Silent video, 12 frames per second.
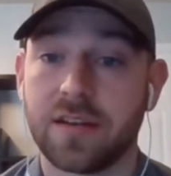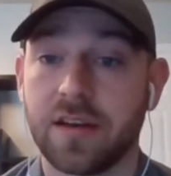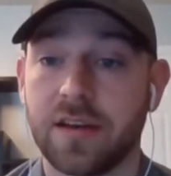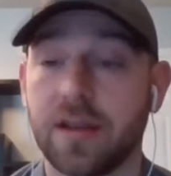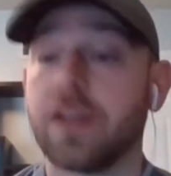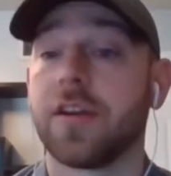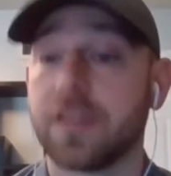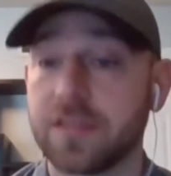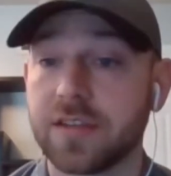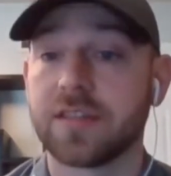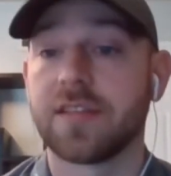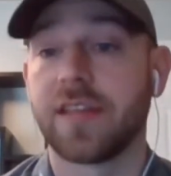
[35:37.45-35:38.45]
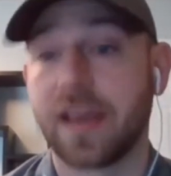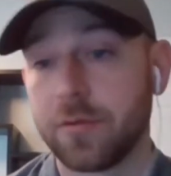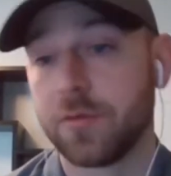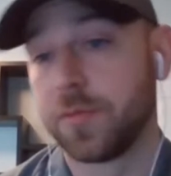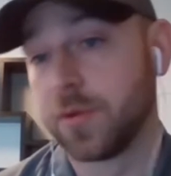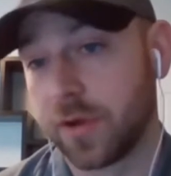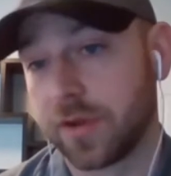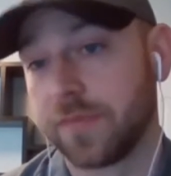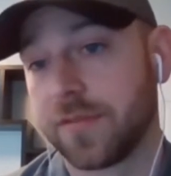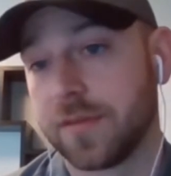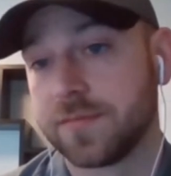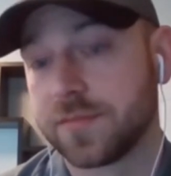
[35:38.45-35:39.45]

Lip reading: an architect, that would be one of them.